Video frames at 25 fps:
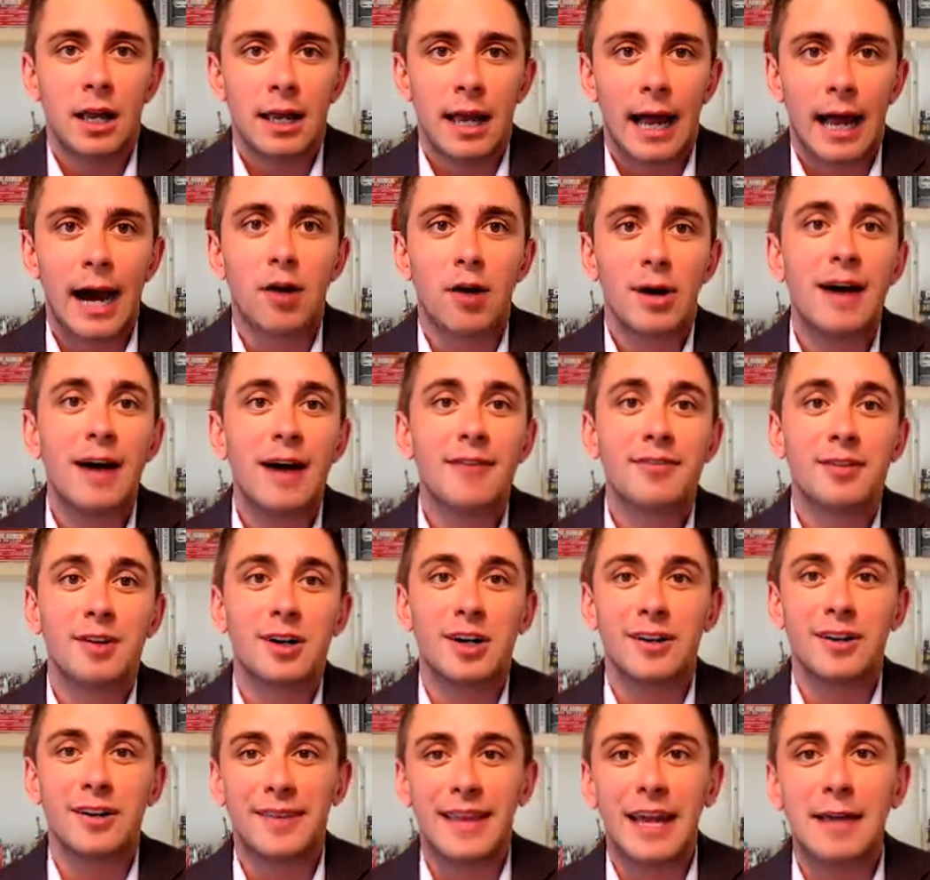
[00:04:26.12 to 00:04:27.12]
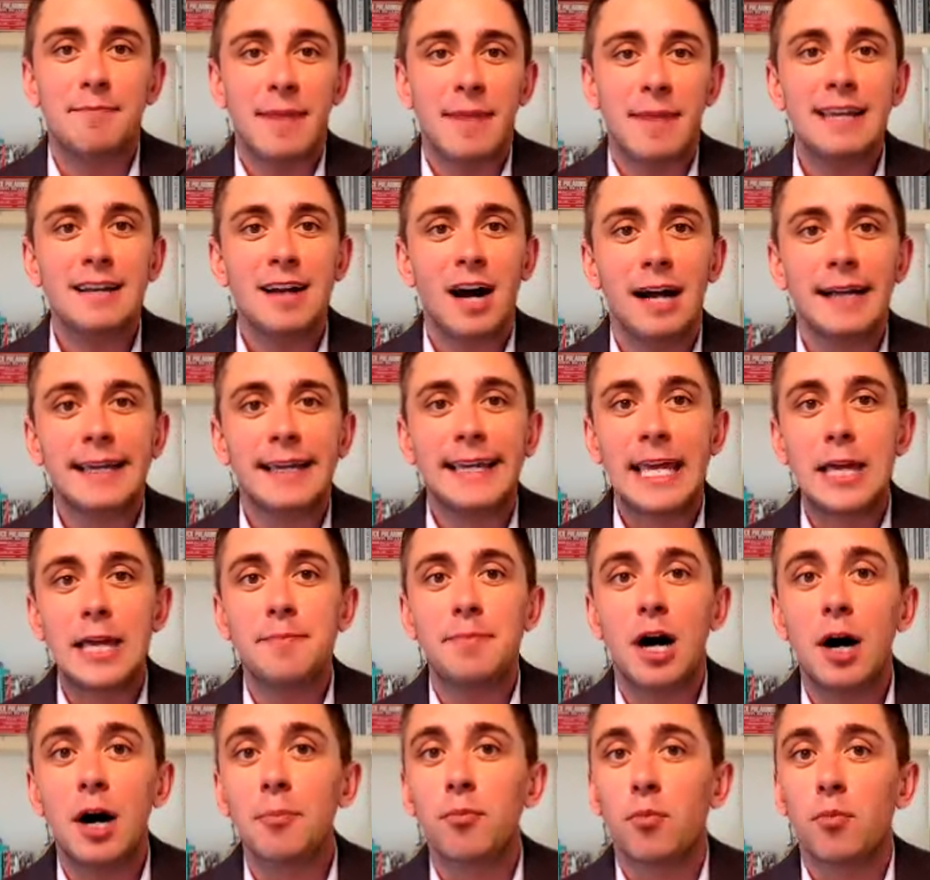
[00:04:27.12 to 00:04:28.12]
However, they may not
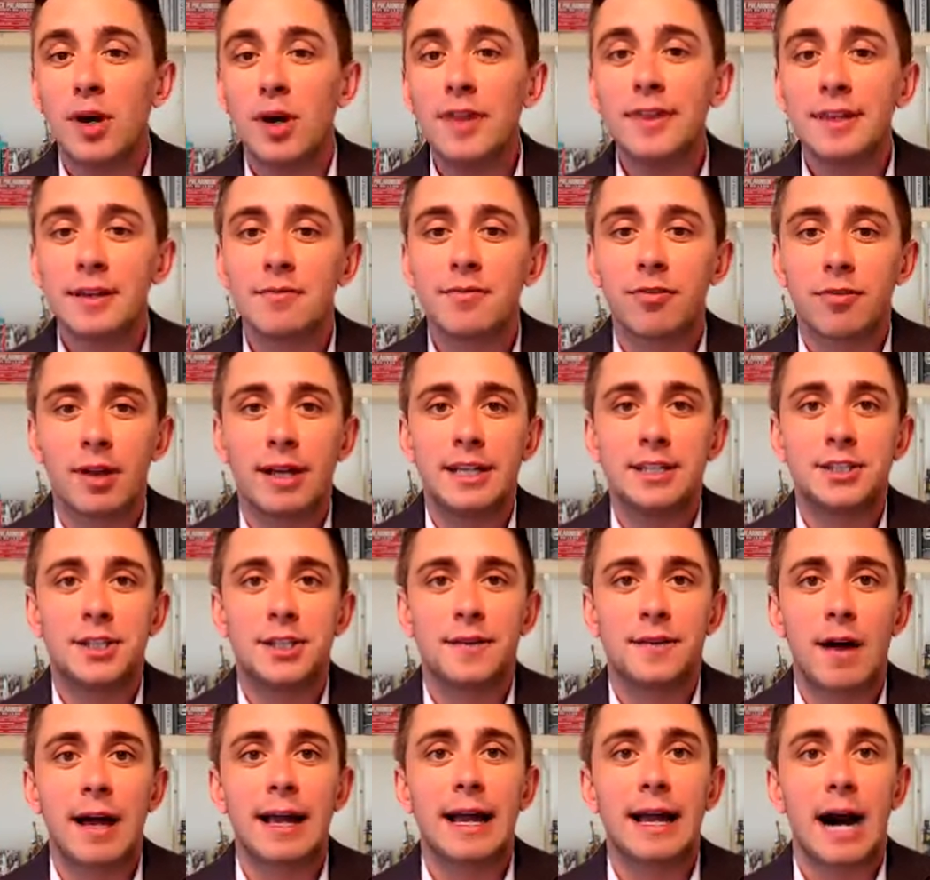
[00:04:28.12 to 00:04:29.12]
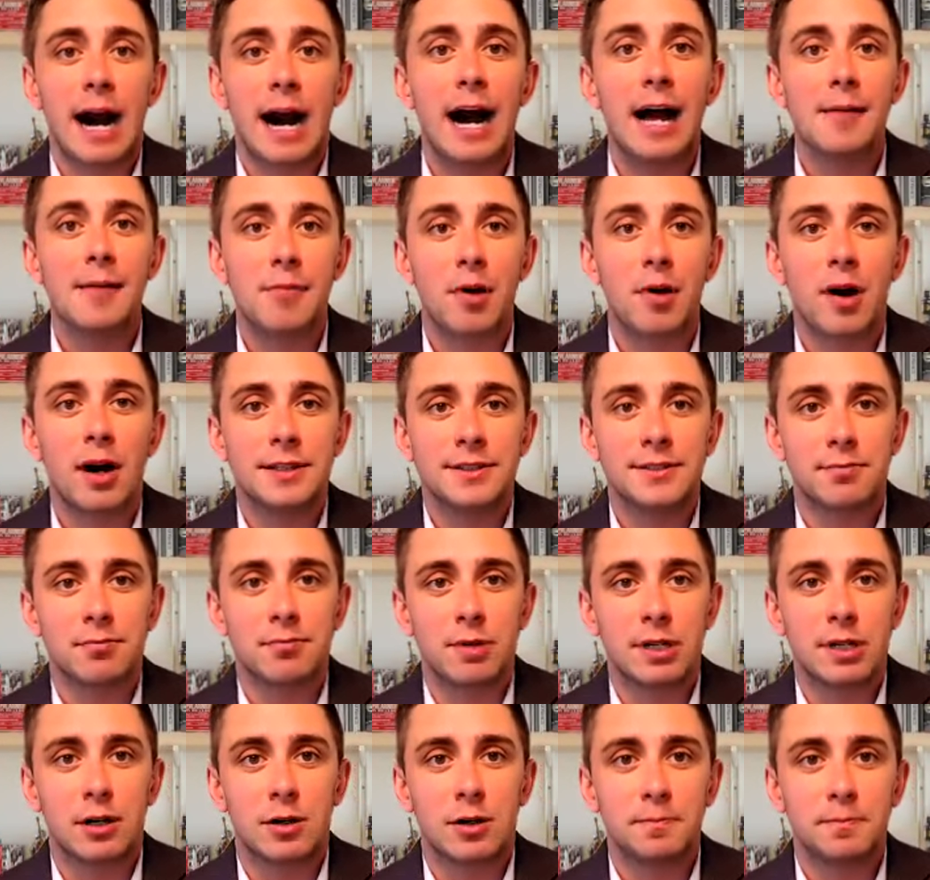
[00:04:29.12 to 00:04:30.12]
keep up with inflation like I-bonds
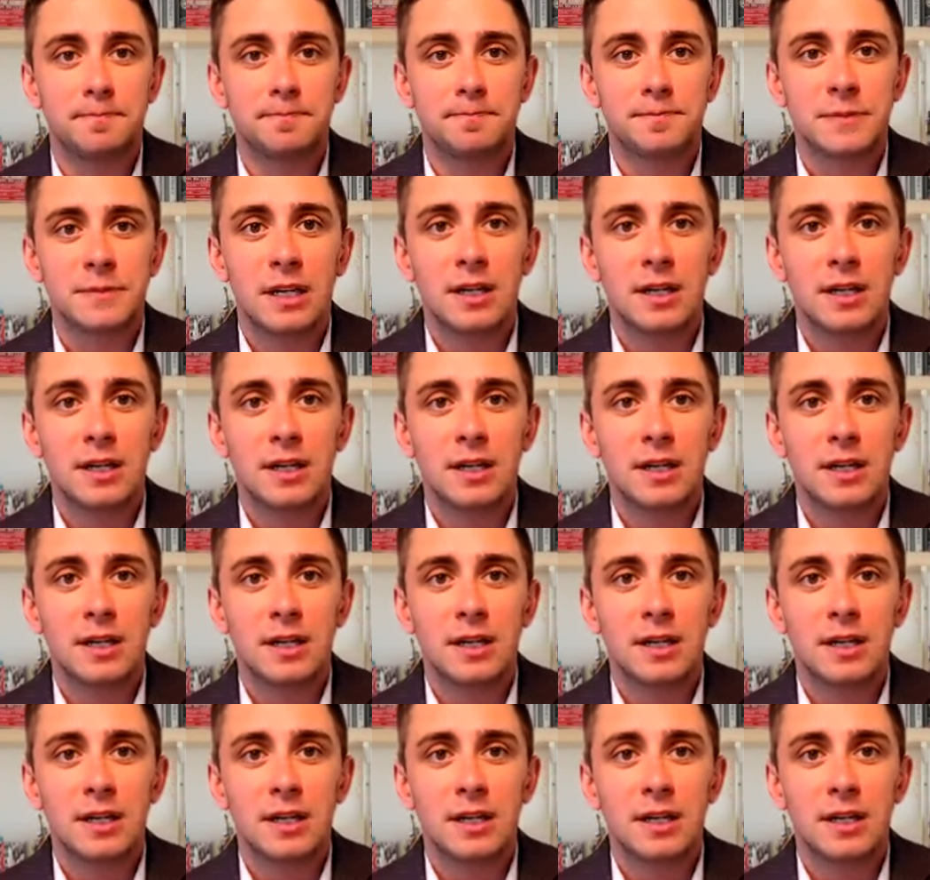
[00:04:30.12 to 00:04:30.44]
will.